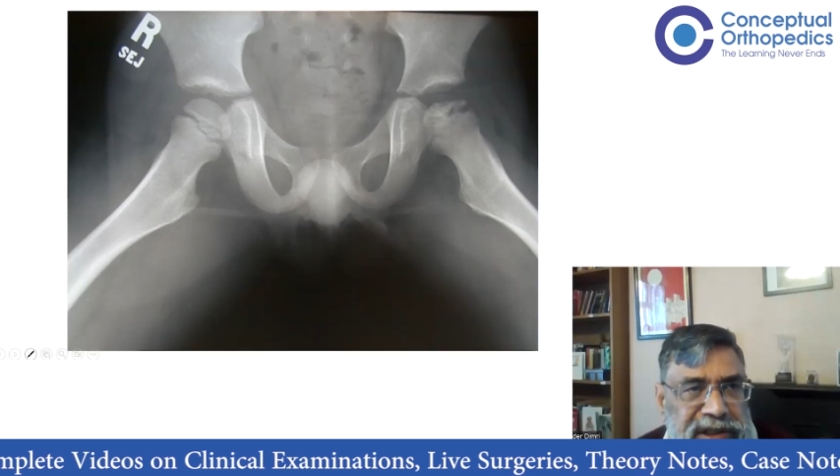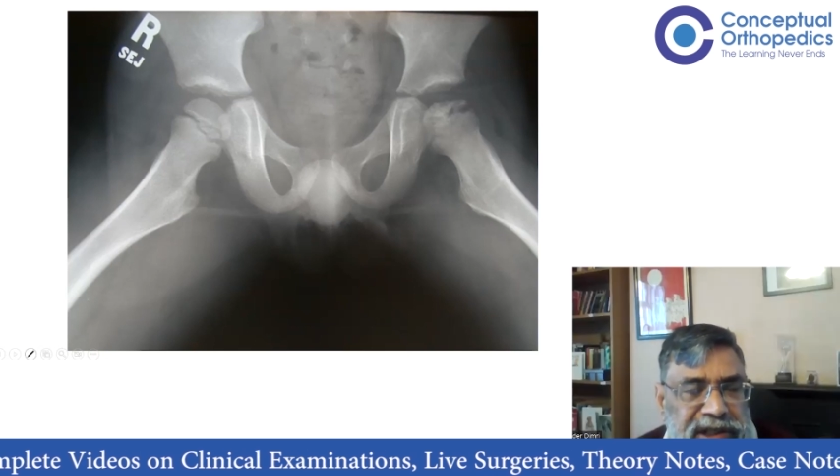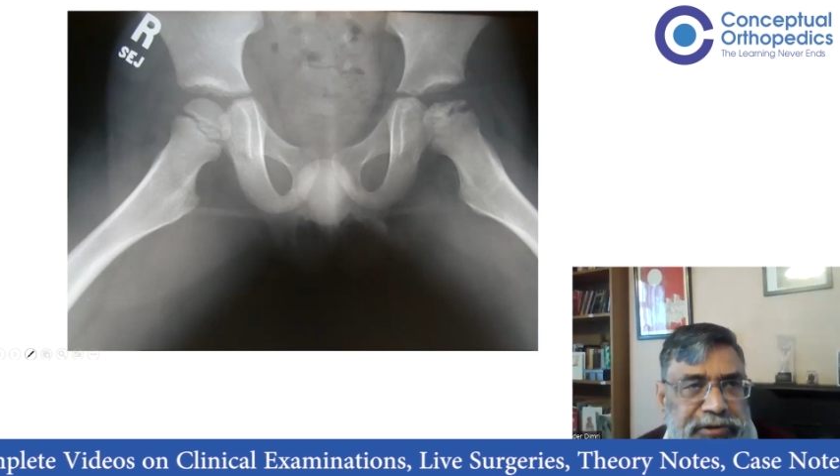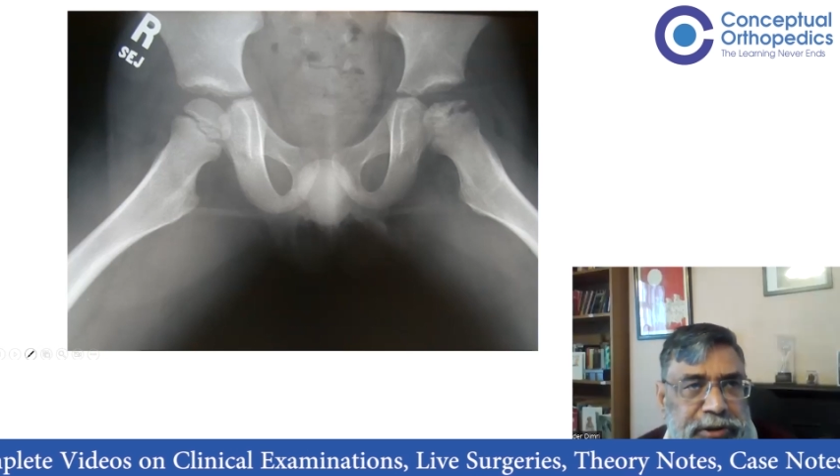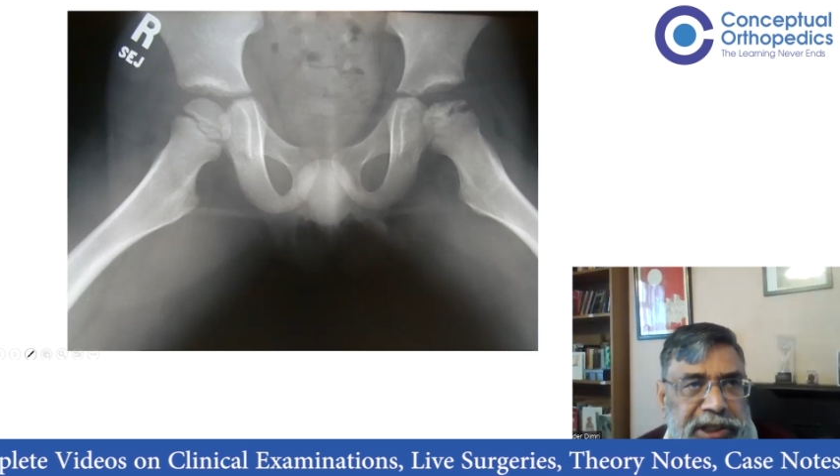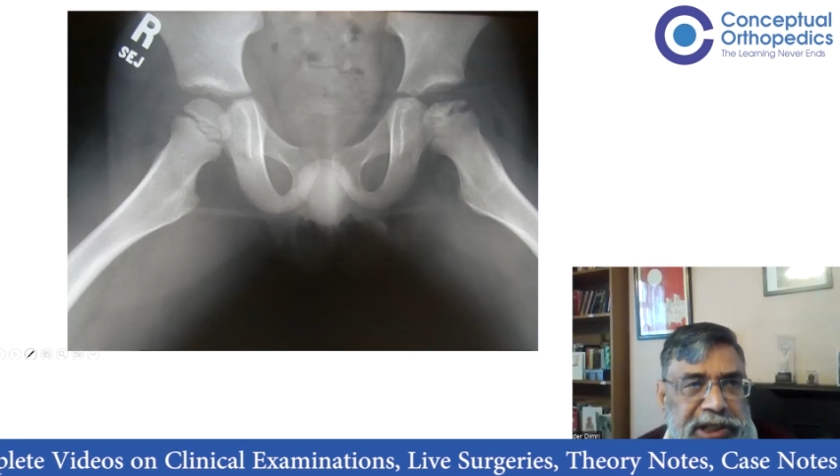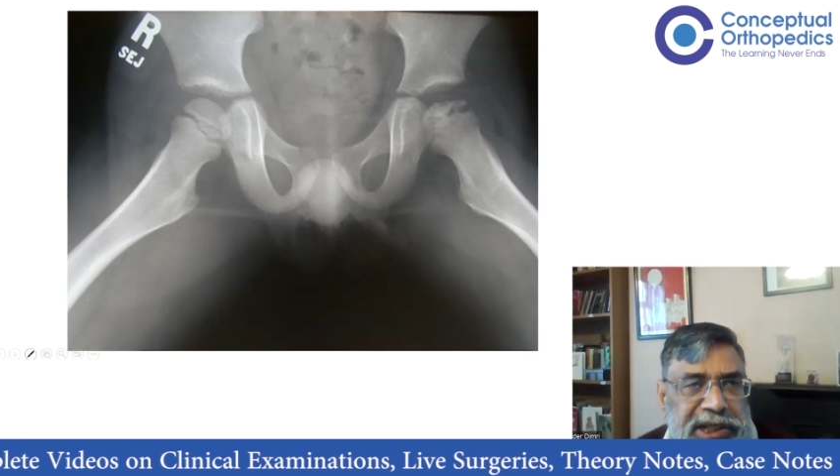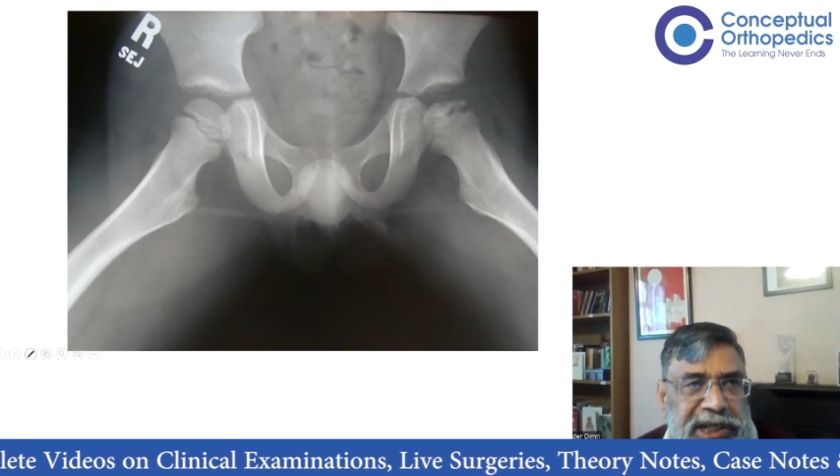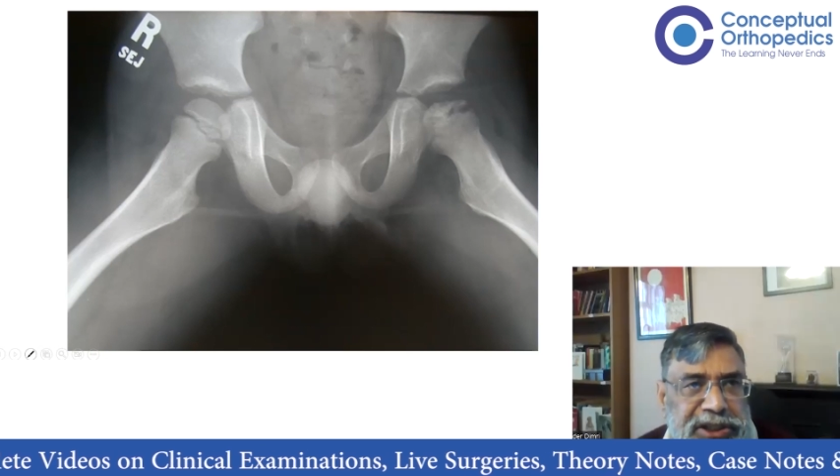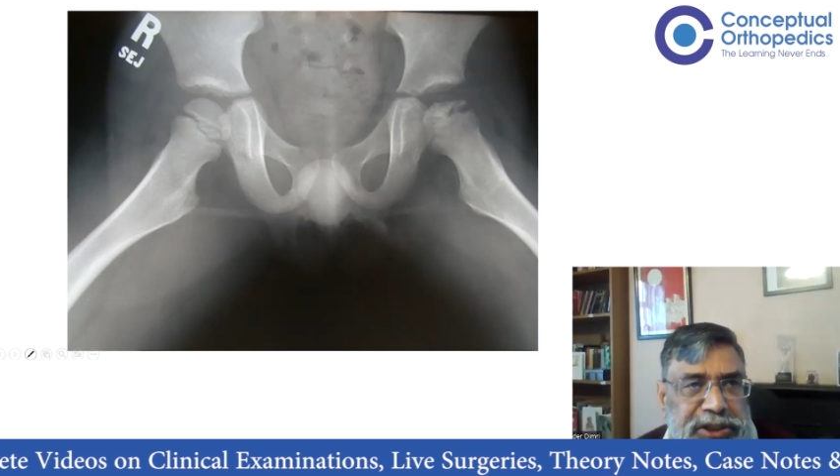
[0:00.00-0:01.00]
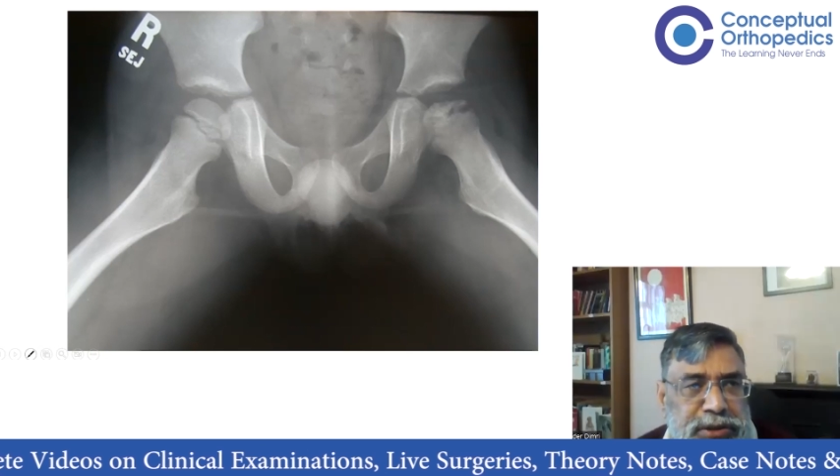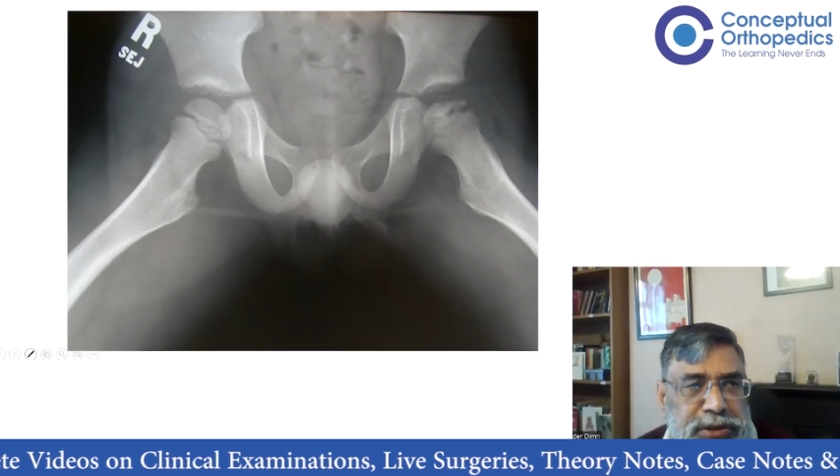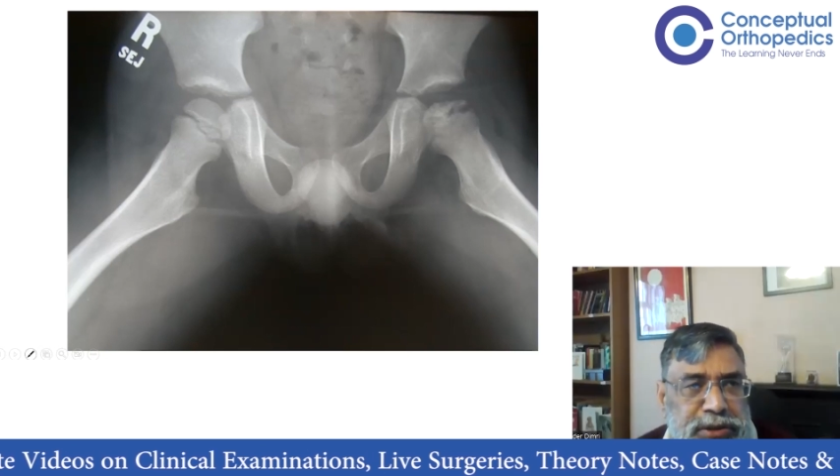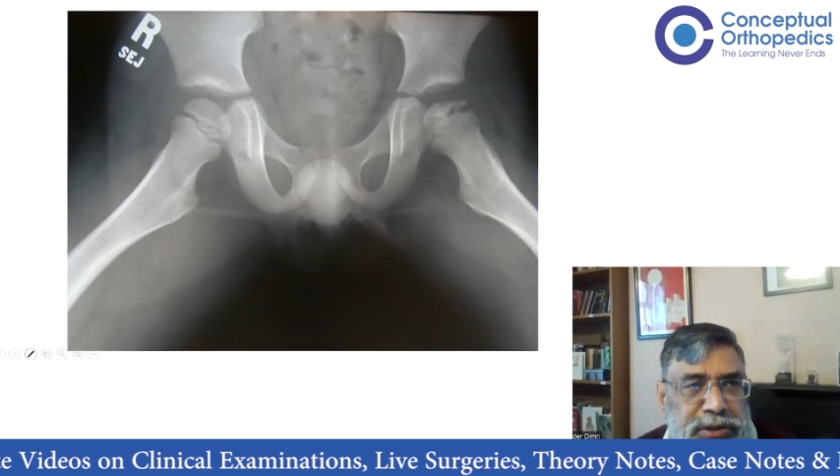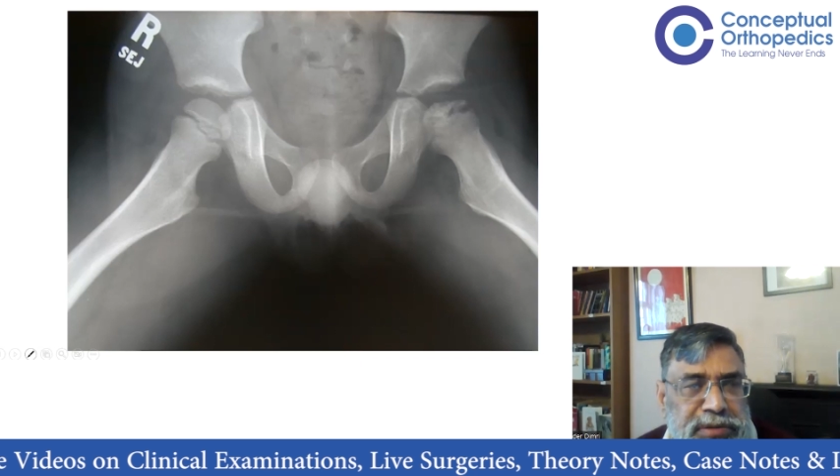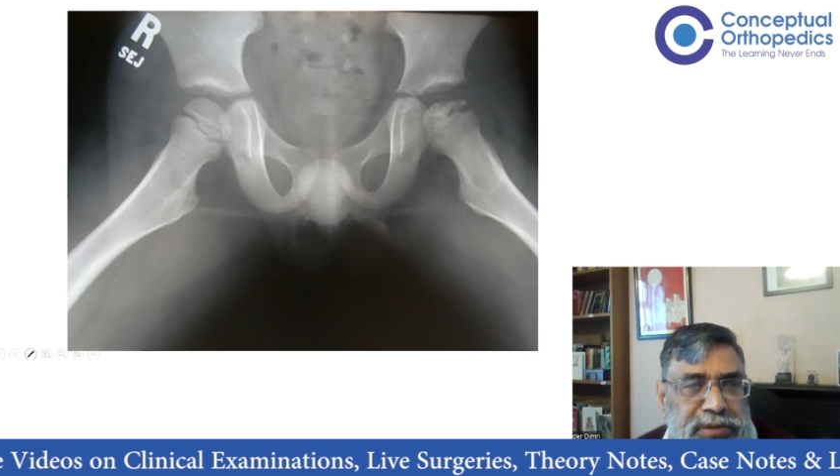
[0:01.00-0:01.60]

If your DDH you